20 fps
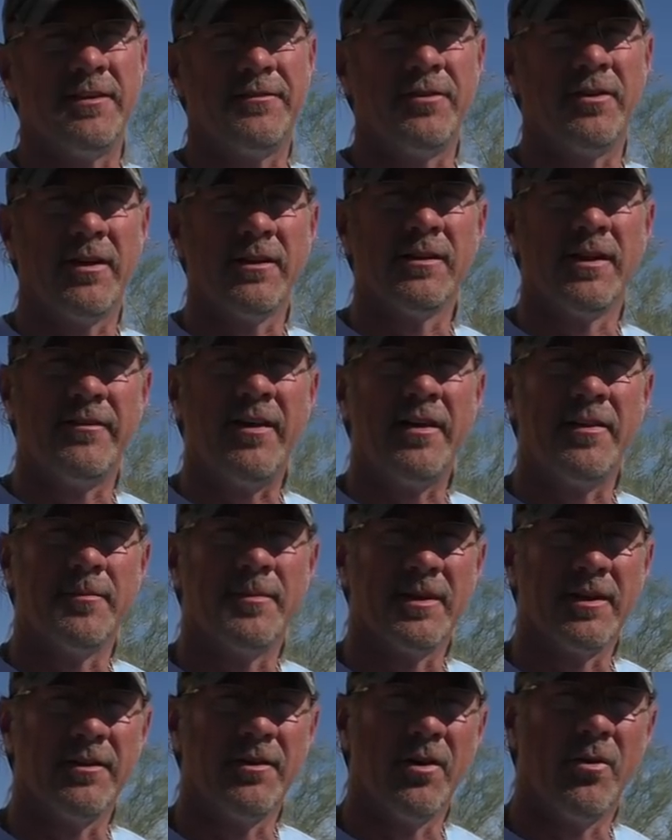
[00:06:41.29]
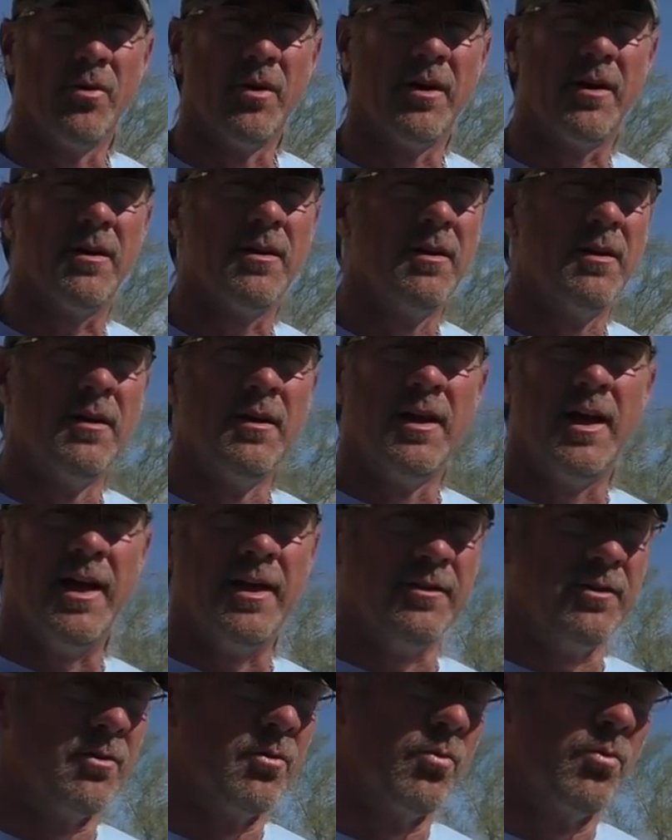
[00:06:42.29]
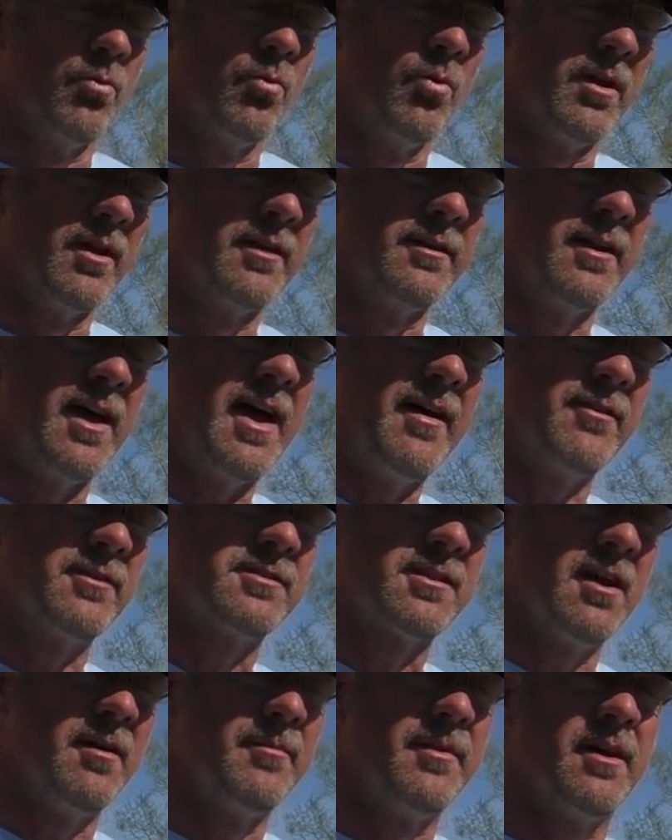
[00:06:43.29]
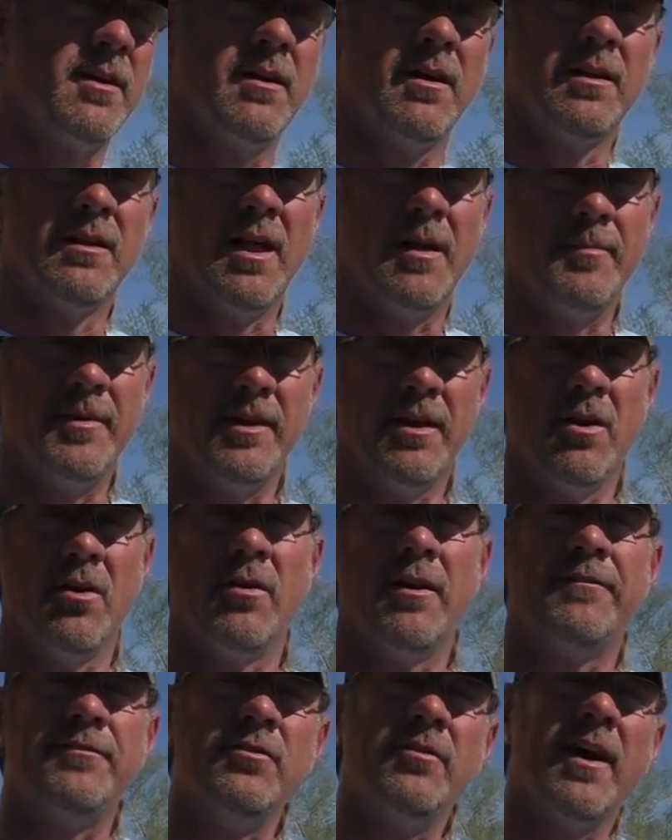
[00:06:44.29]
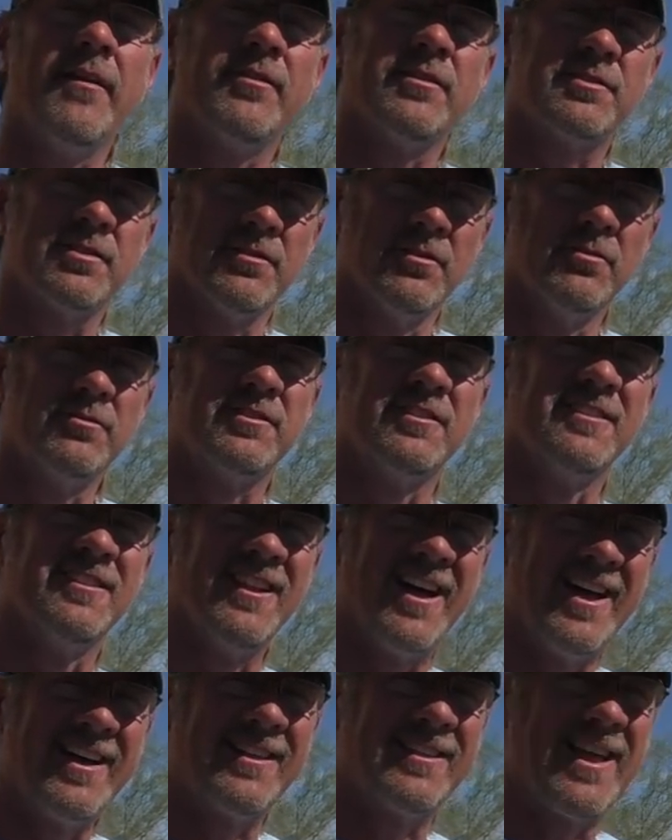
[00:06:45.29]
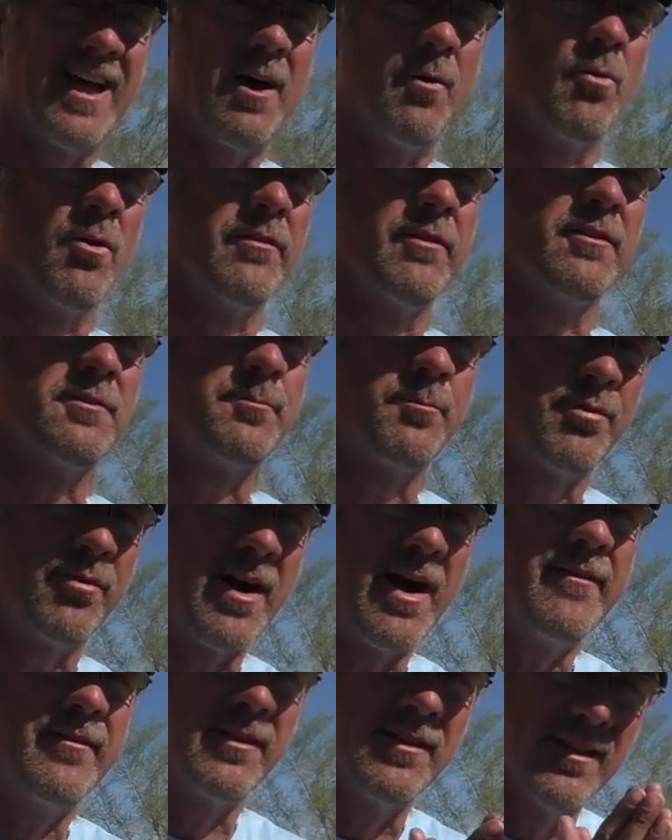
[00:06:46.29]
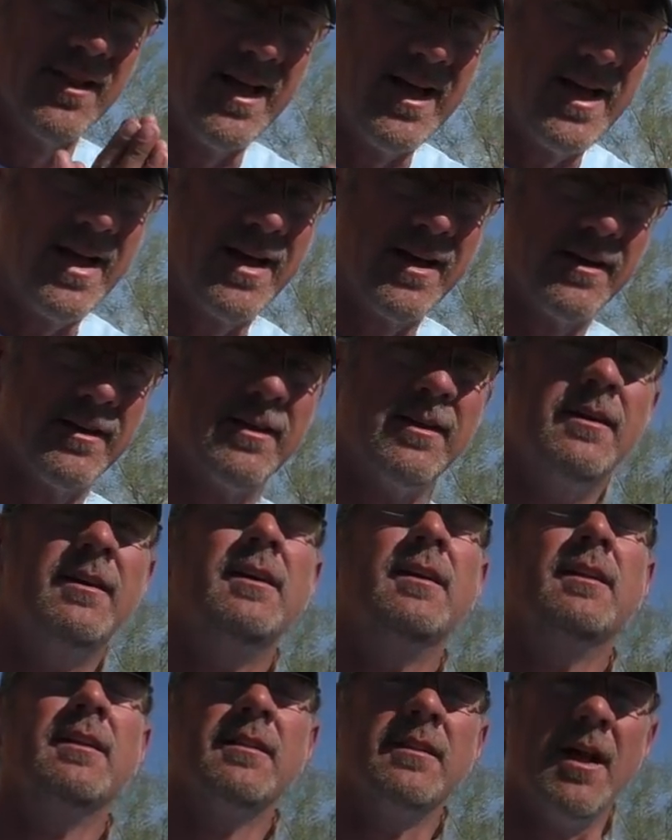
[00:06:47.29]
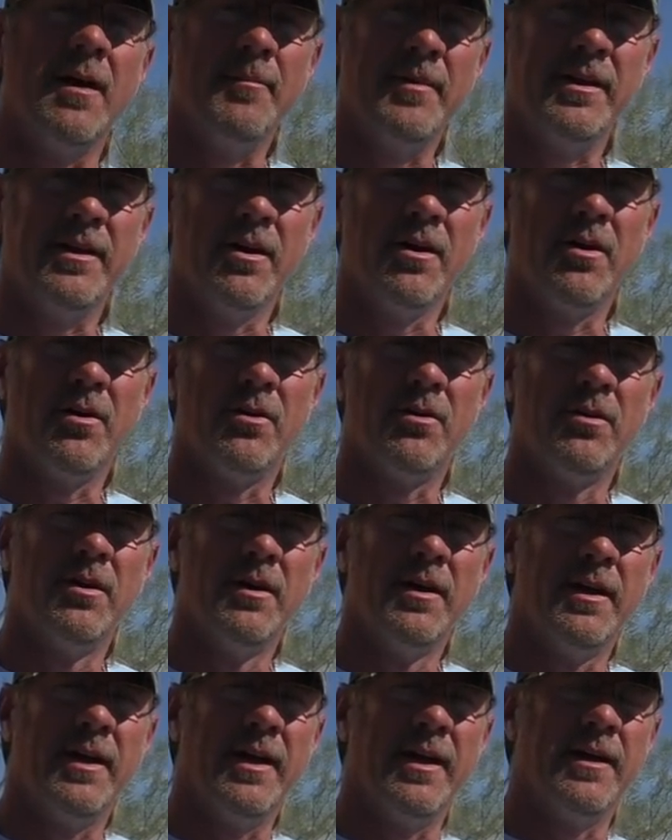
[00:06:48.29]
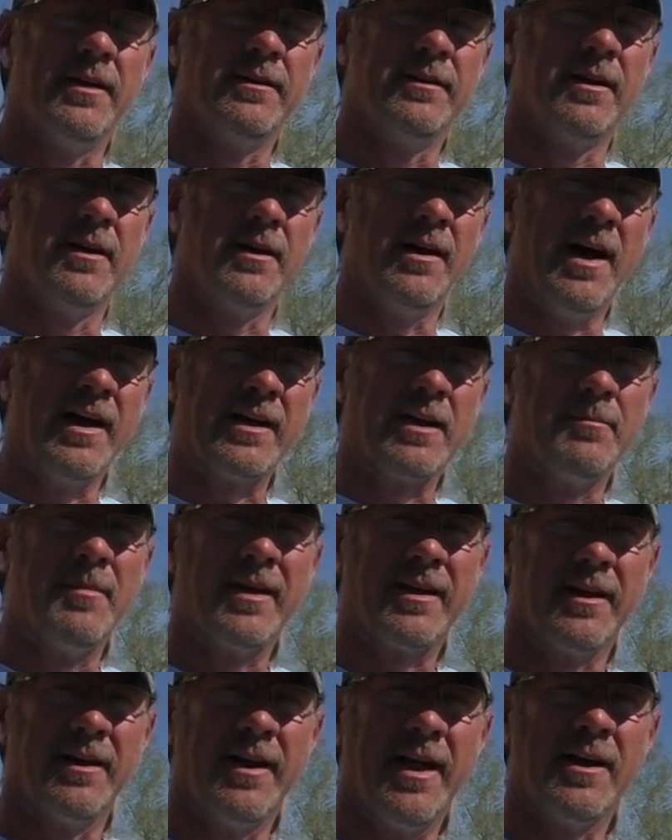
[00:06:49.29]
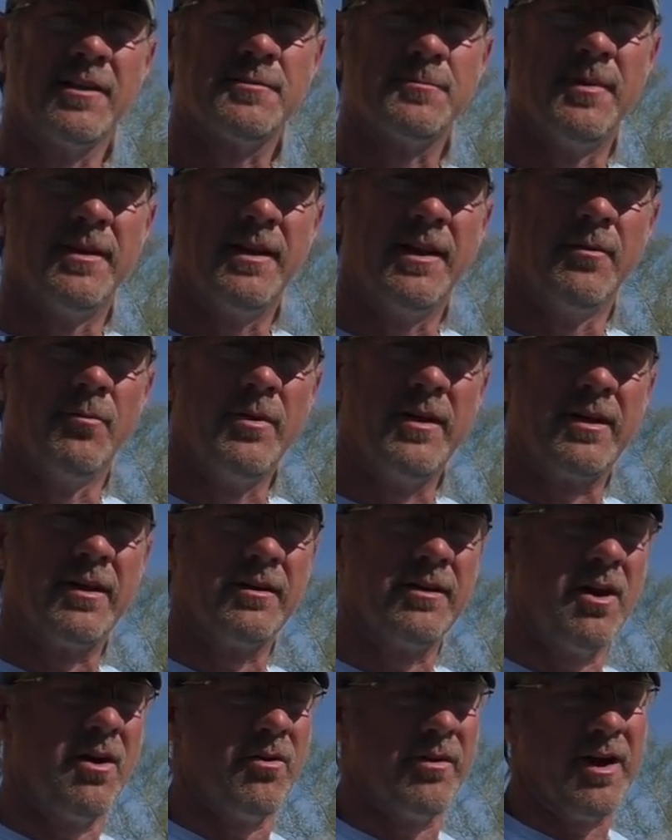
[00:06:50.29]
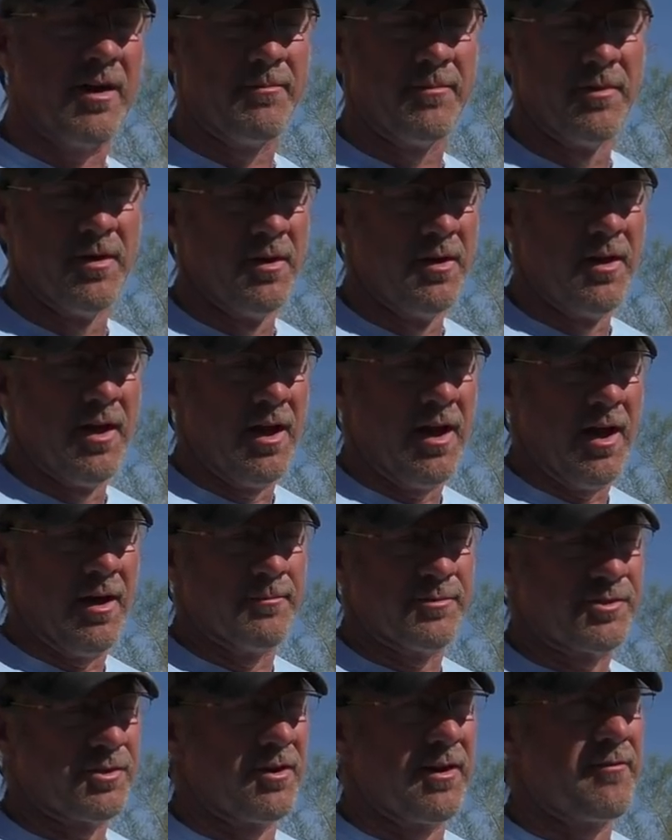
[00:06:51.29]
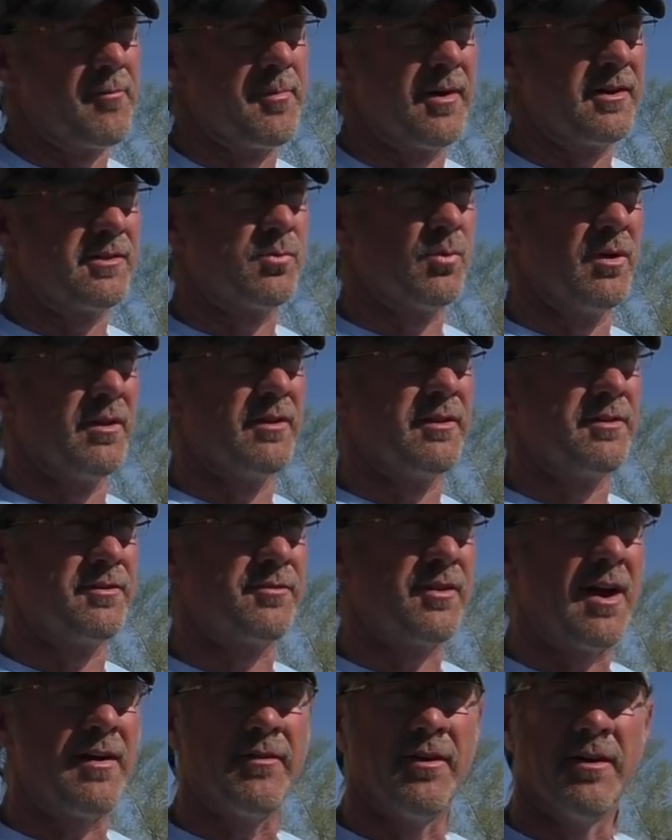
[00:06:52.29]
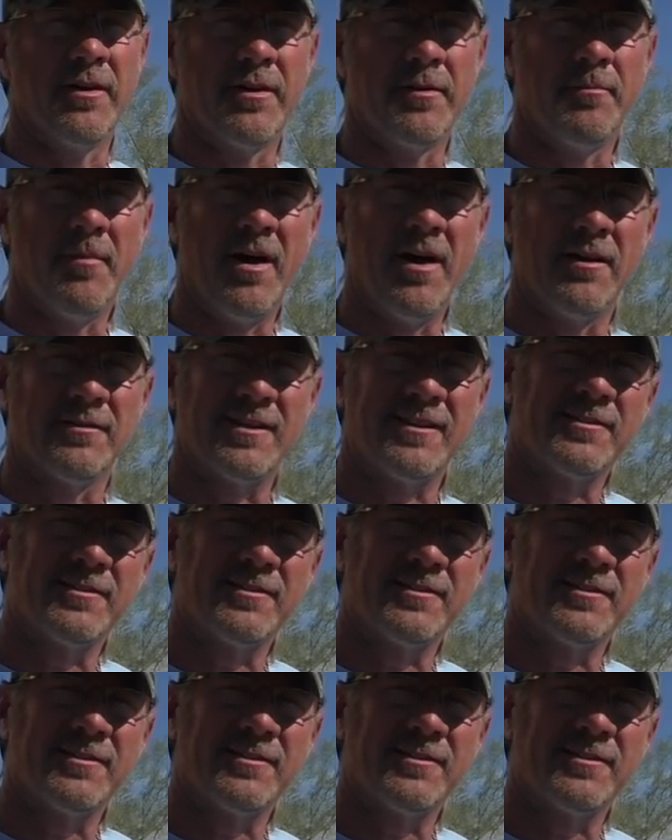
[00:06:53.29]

If you live out in the middle of nowhere and you're willing to have us come there, let me know. If you have a solution like that where there's private land, let me know, and uh, I can make an announcement and we can go. And I'm, I'm sure everybody's willing to drive one hundred miles.